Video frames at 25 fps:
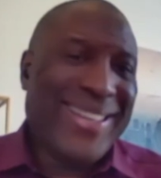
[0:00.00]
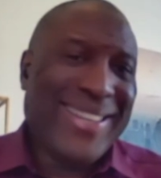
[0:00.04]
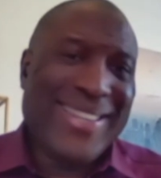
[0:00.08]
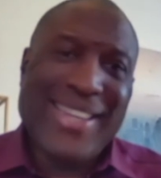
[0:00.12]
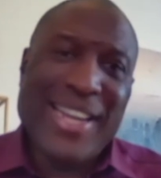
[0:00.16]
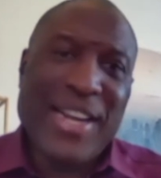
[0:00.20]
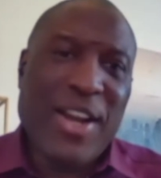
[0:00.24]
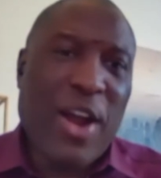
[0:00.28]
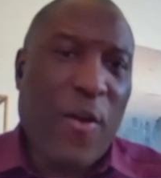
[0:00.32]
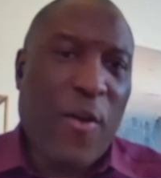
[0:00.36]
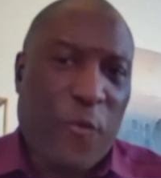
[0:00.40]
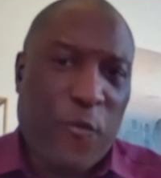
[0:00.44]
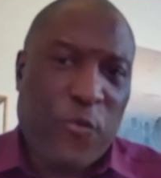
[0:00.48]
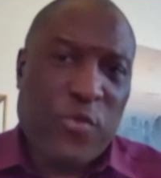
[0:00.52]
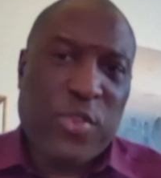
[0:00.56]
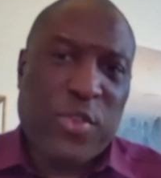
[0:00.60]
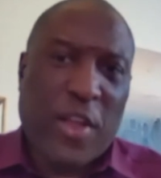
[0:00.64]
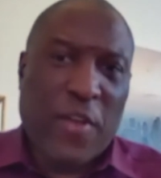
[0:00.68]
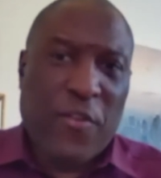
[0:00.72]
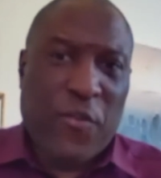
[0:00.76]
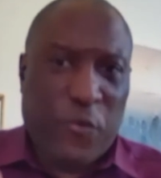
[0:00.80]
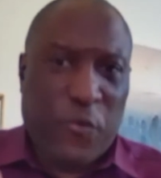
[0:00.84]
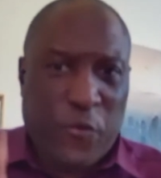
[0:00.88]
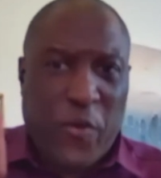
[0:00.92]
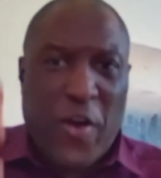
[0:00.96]
You know,
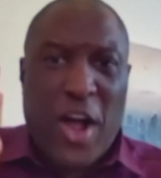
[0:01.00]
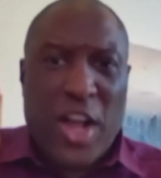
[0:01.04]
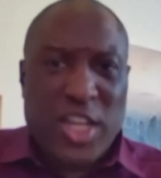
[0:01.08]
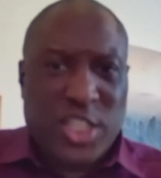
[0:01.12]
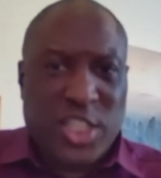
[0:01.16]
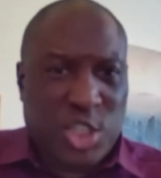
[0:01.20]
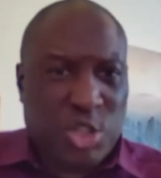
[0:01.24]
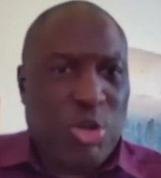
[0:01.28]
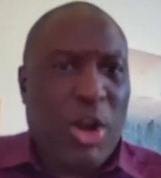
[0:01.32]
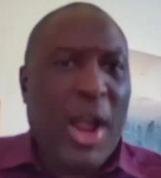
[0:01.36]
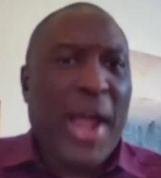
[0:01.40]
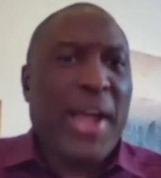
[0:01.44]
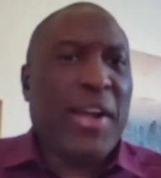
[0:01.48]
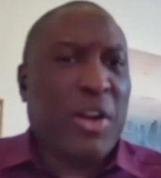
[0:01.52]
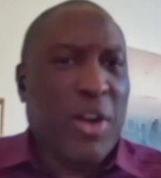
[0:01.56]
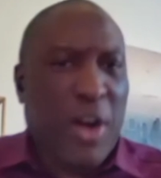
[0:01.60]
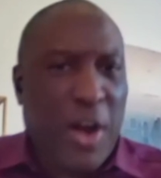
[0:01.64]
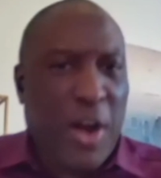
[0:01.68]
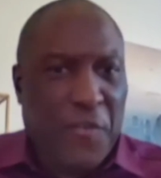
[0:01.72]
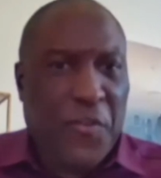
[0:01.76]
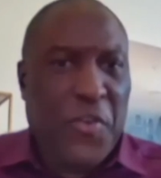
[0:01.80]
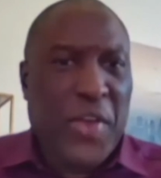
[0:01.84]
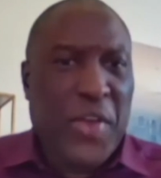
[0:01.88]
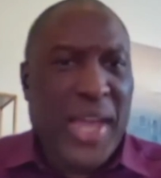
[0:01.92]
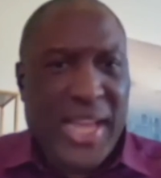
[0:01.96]
for a striker
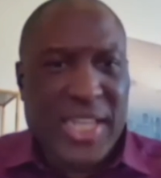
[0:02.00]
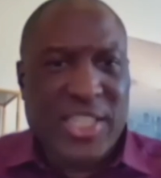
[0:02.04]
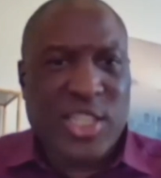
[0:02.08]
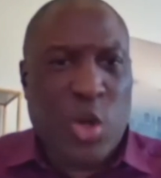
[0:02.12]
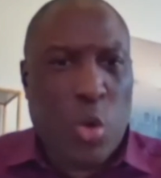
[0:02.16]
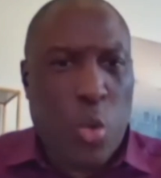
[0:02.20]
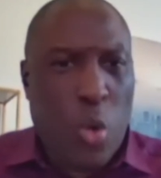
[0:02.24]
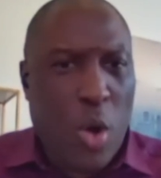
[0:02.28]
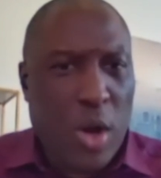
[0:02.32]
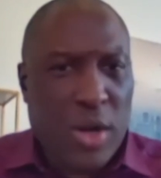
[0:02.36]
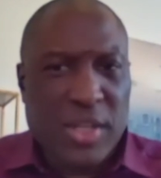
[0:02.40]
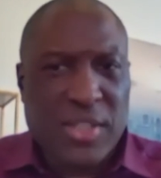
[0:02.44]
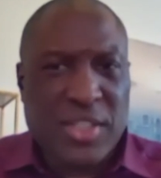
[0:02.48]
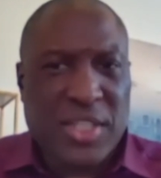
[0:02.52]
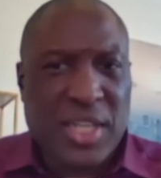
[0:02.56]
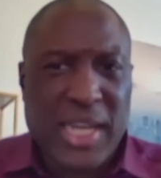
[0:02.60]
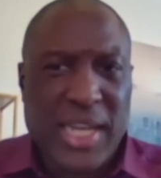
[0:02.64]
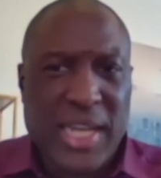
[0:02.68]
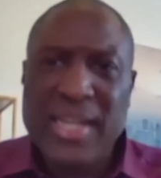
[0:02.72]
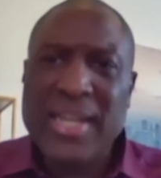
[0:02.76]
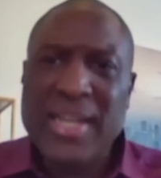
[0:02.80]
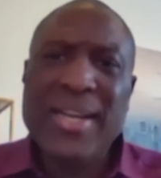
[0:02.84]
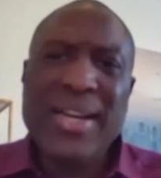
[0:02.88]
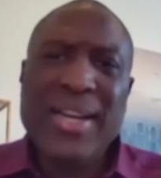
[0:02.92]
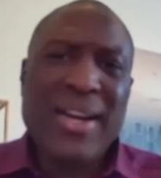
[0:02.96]
of his
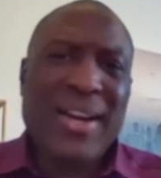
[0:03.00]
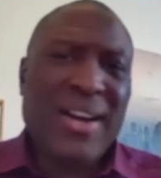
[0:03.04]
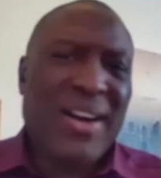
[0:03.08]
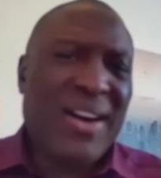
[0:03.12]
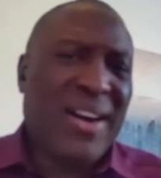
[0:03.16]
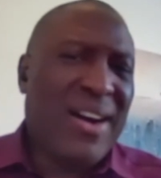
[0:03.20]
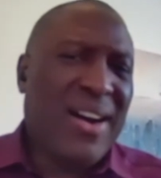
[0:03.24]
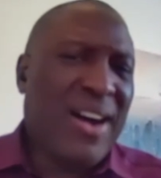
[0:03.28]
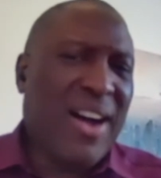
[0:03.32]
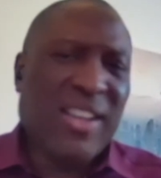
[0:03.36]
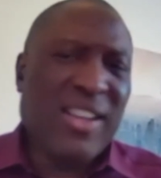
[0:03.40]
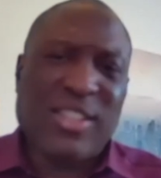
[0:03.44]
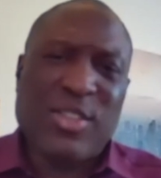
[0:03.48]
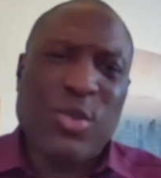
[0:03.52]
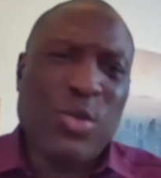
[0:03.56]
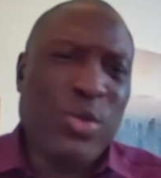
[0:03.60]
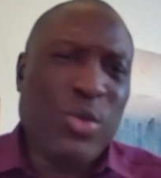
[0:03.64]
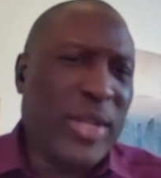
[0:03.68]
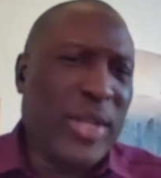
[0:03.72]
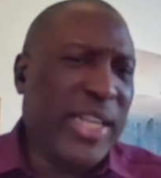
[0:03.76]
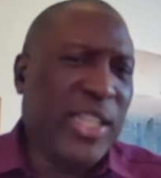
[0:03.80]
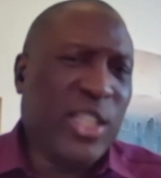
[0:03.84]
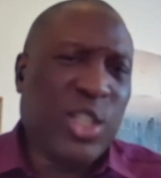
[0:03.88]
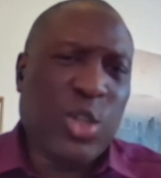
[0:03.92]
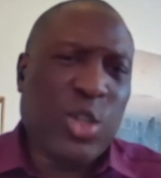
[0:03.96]
quality, Arsenal
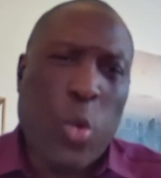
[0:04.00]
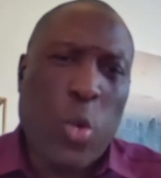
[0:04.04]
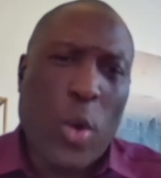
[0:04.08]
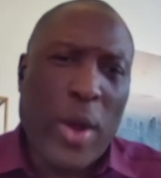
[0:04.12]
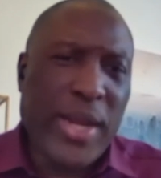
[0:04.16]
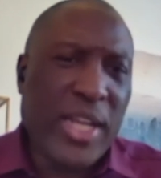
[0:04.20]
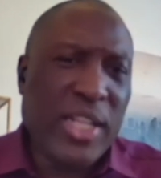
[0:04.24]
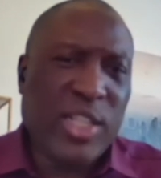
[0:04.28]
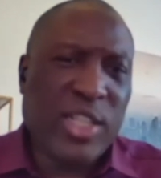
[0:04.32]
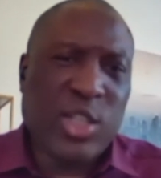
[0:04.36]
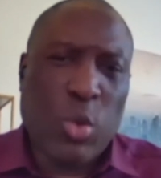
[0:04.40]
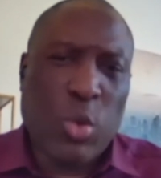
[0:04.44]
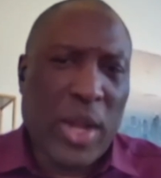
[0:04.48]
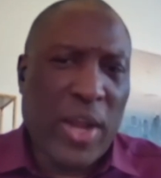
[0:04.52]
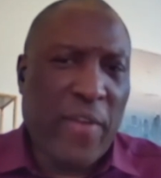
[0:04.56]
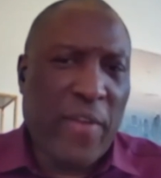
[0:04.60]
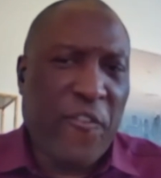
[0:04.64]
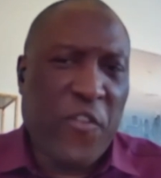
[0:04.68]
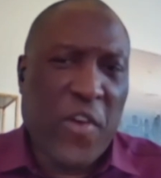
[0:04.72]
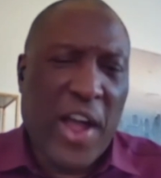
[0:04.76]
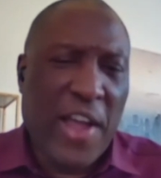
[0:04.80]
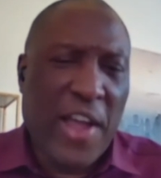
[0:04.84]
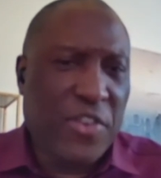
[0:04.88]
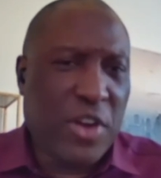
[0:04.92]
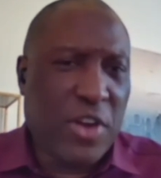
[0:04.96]
need 20,
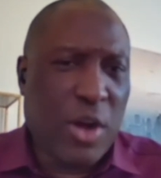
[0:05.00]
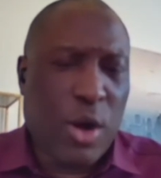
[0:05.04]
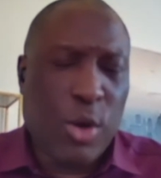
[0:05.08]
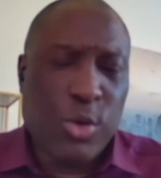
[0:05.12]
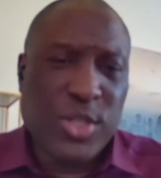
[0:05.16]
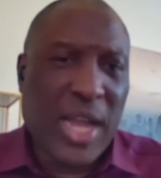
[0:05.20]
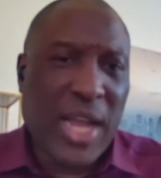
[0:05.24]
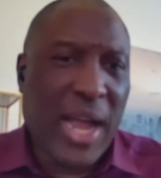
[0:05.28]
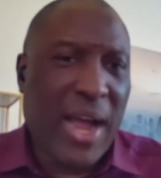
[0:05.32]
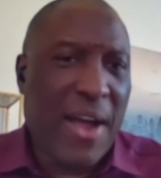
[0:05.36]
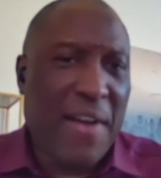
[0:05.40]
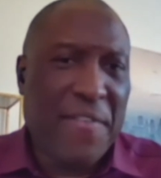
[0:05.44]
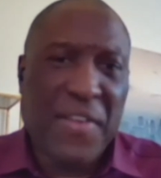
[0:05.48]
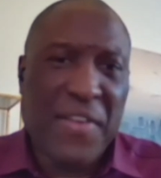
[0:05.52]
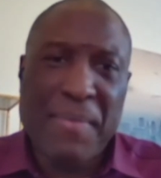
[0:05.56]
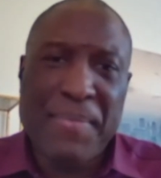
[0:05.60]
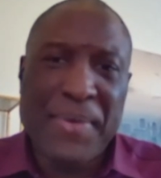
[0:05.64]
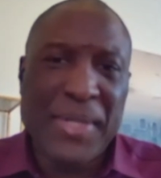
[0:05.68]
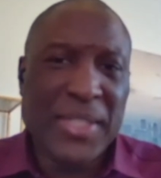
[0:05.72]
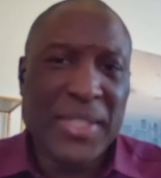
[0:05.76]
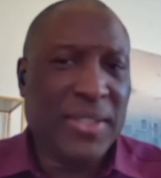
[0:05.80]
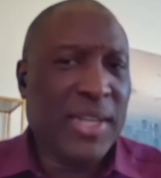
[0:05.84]
25 goals out of him.